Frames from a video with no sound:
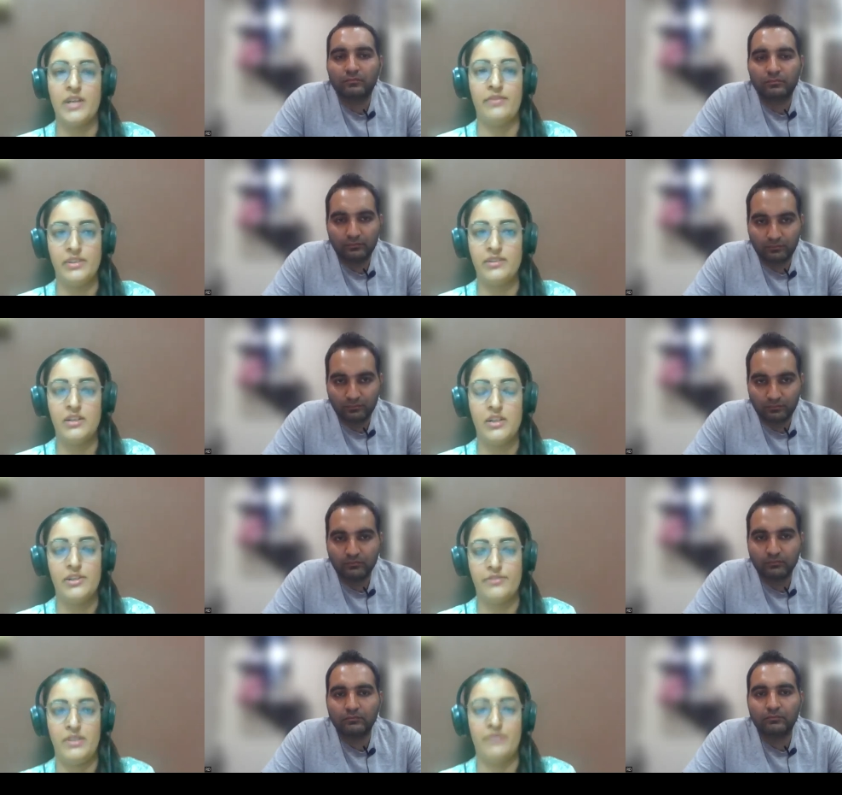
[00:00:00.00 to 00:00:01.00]
Speaker 1: are having
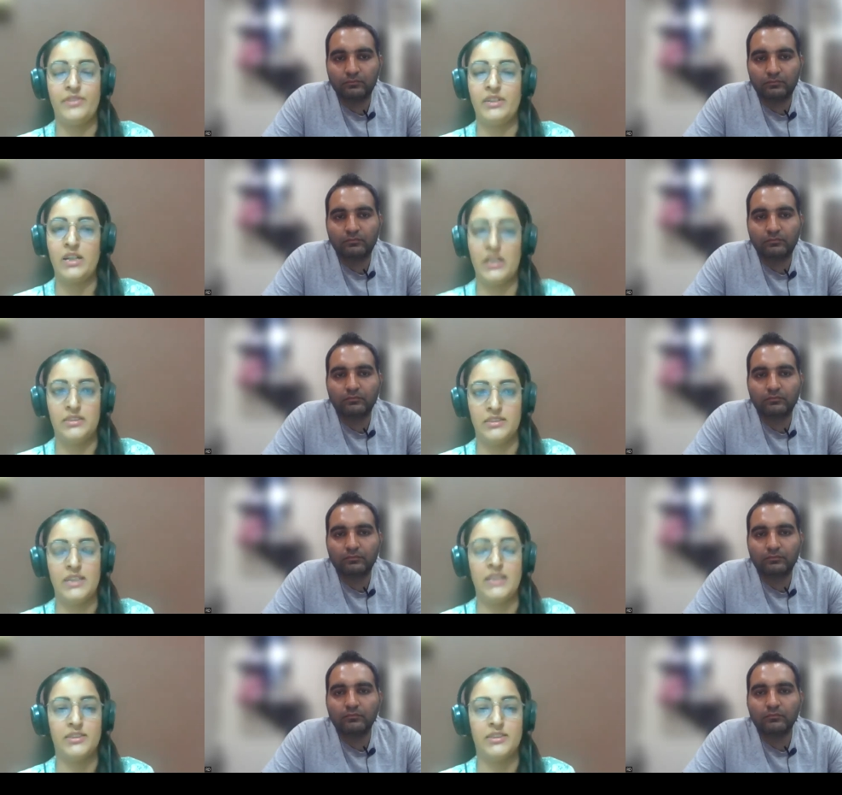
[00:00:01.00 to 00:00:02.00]
different classes,
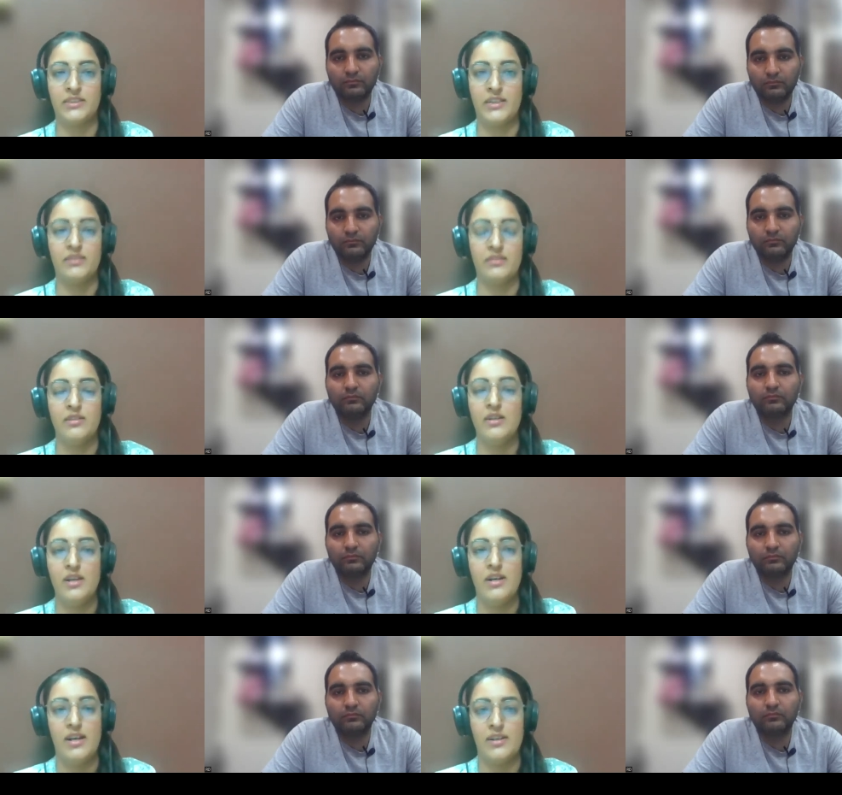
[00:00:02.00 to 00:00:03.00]
hash set,
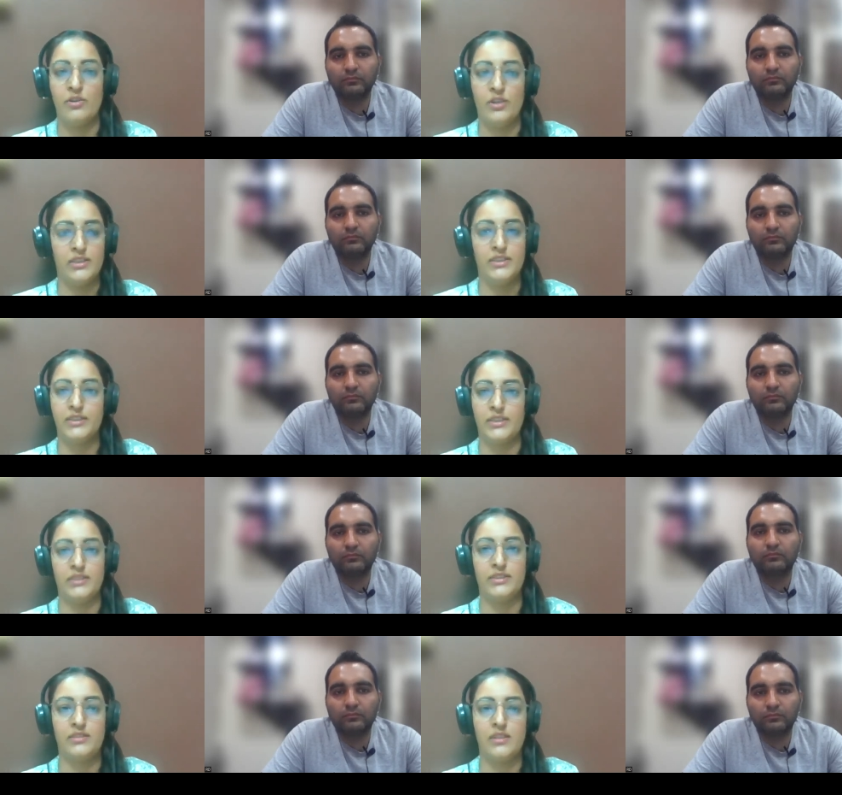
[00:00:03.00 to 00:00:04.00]
mm. and all these
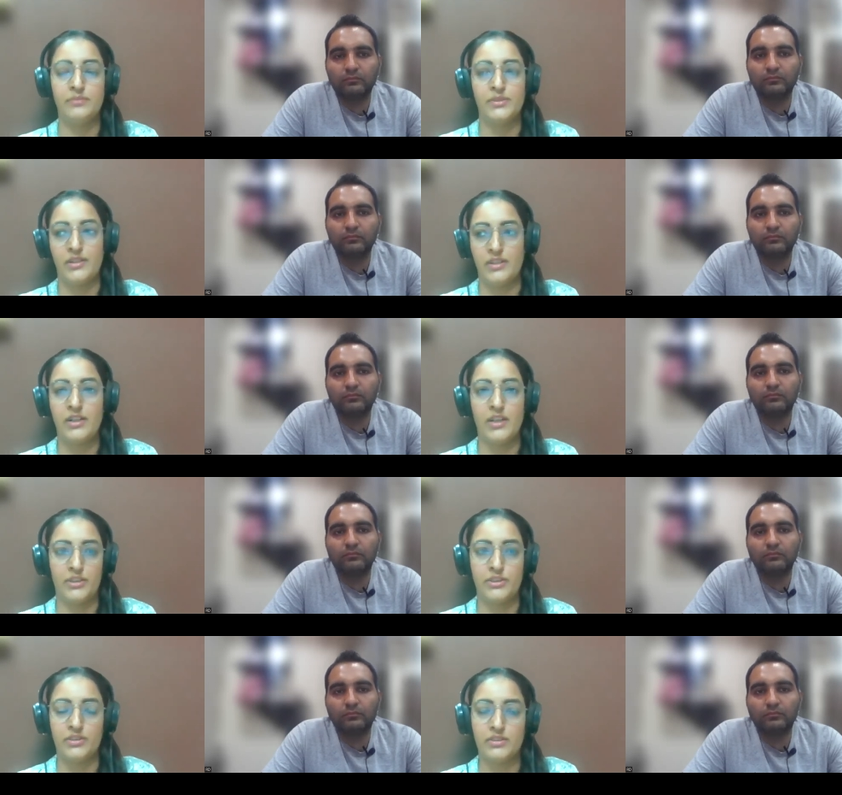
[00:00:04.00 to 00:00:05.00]
things comes under
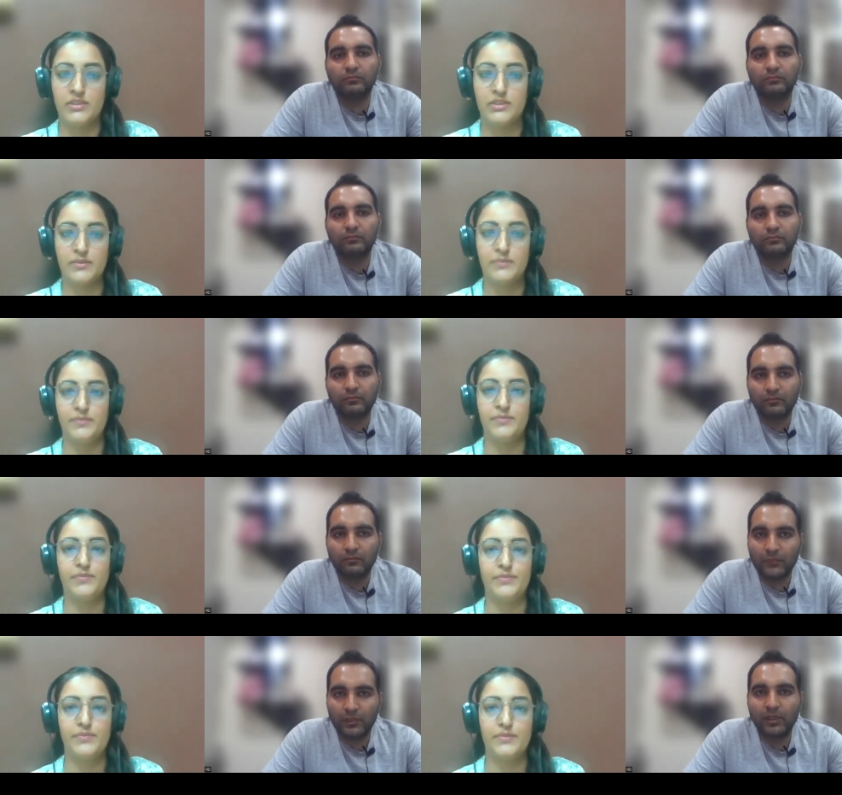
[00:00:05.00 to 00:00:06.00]
collections.
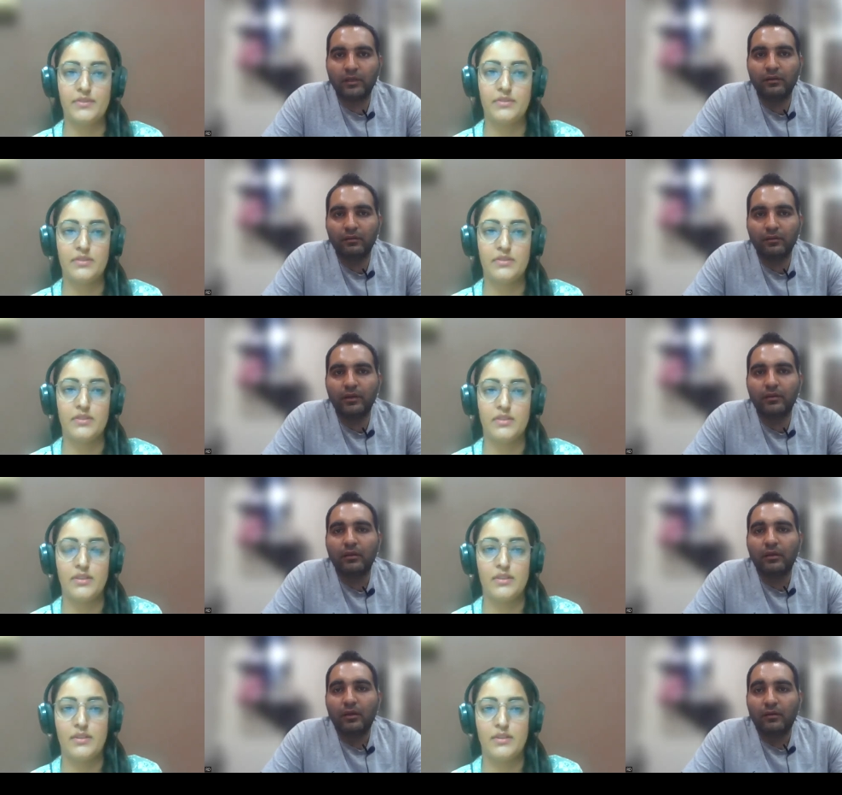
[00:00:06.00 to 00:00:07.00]
Speaker 2: Right, right.
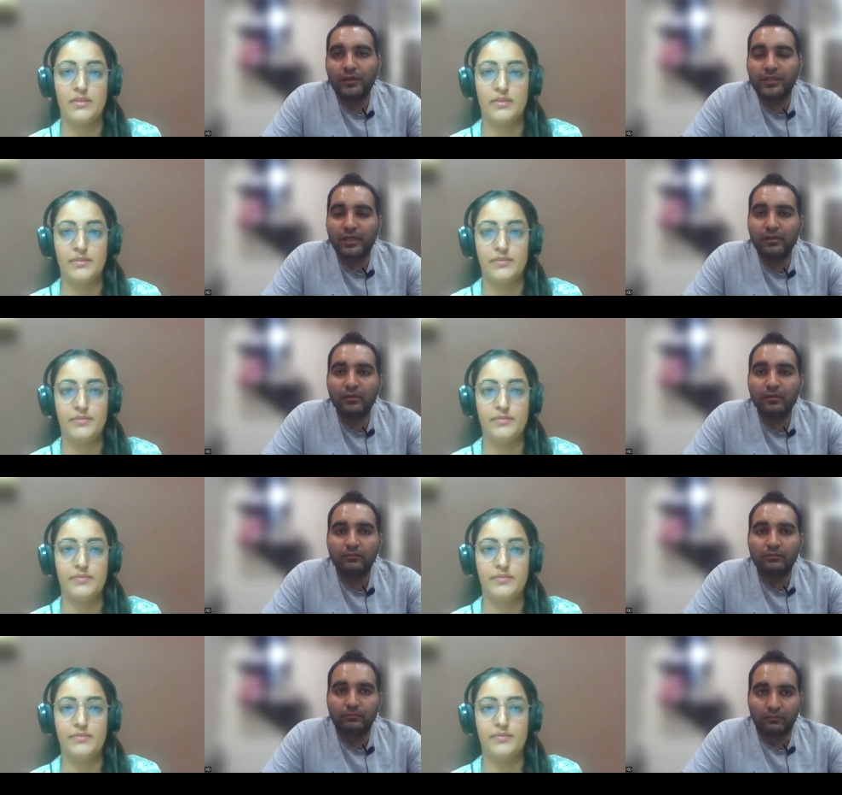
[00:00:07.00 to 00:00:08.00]
Which are the
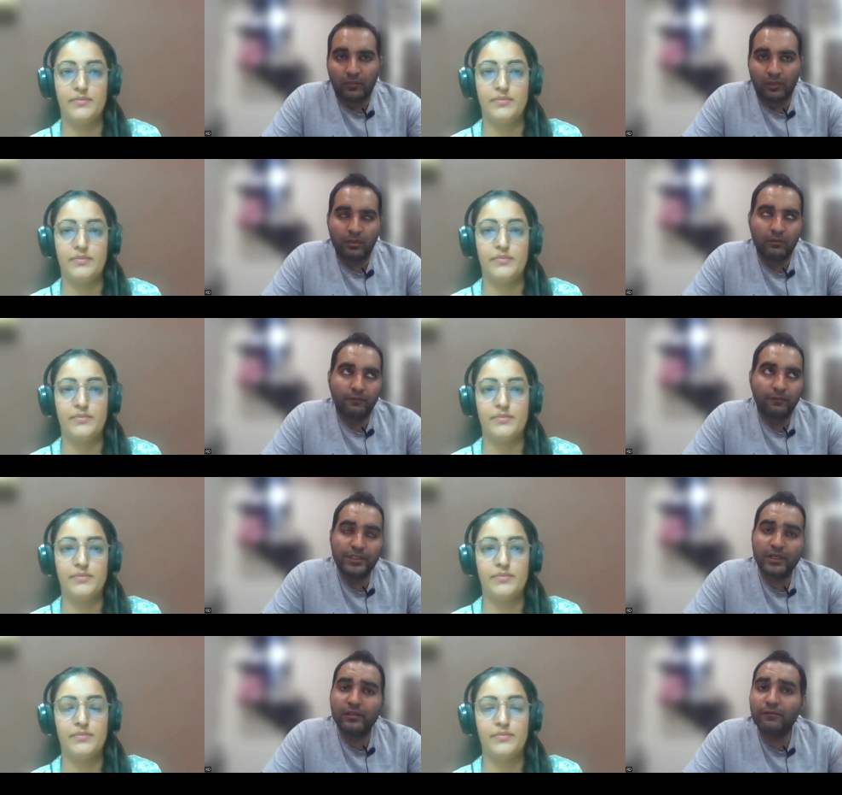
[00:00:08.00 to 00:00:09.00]
uh,
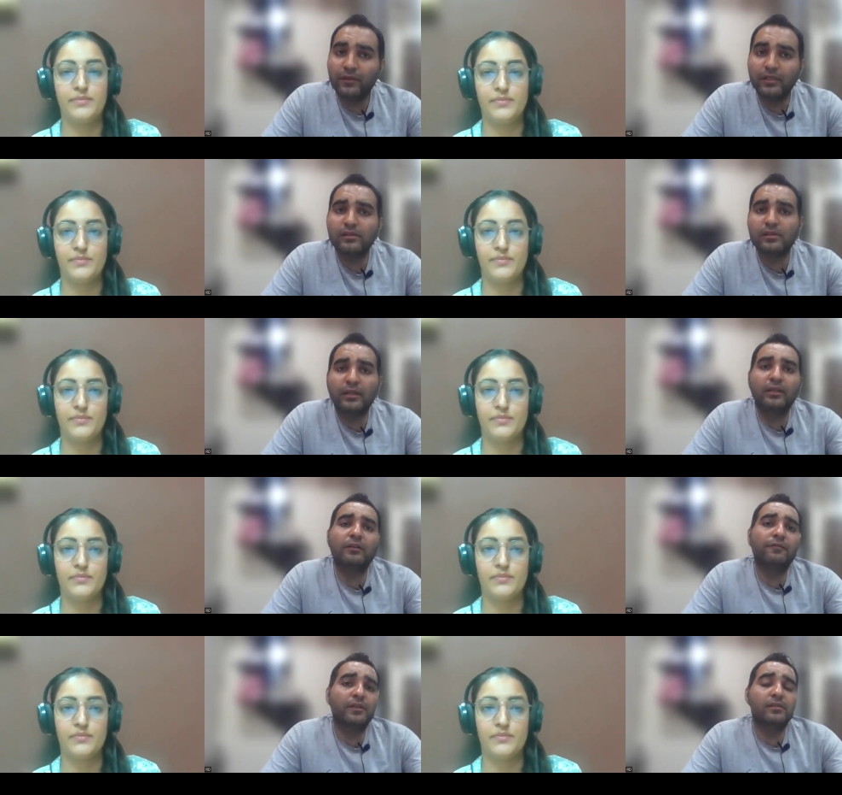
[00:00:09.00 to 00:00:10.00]
which are the various
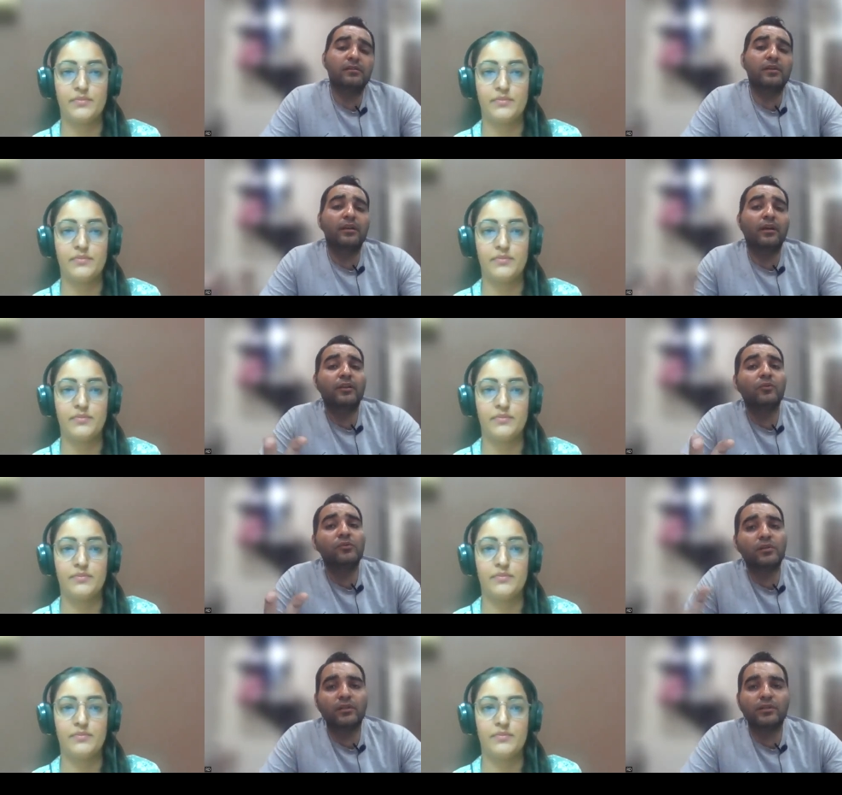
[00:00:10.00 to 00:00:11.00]
interfaces that are
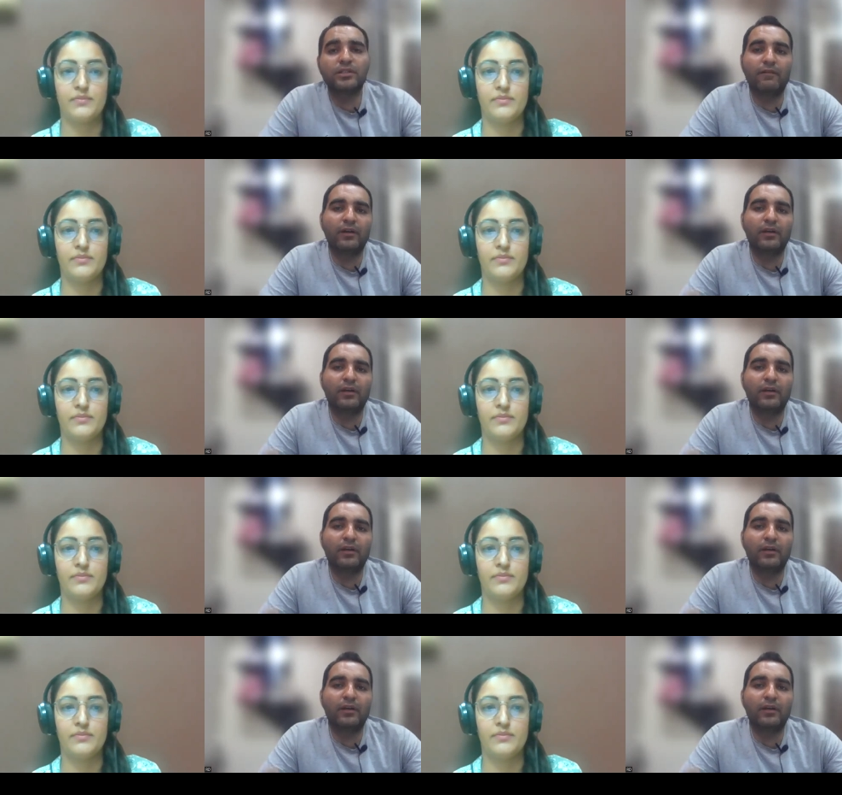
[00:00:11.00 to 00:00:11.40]
used in the Java